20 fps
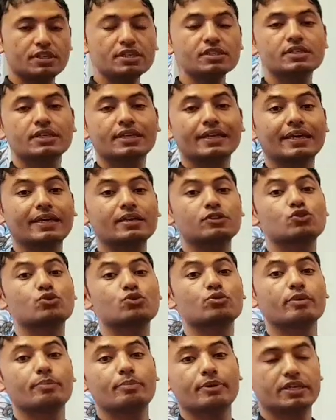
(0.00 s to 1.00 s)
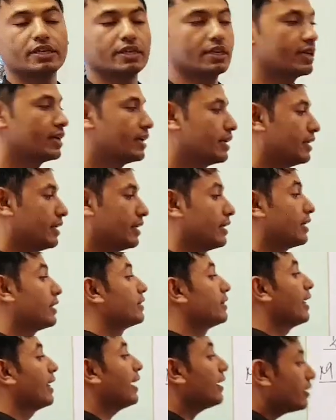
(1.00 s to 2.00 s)
gets repeated.
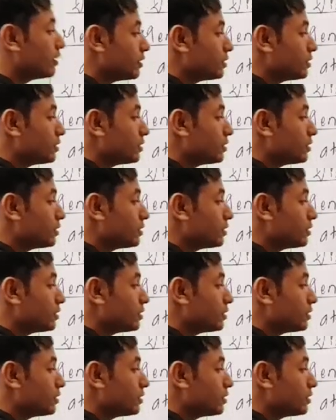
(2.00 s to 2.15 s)
That is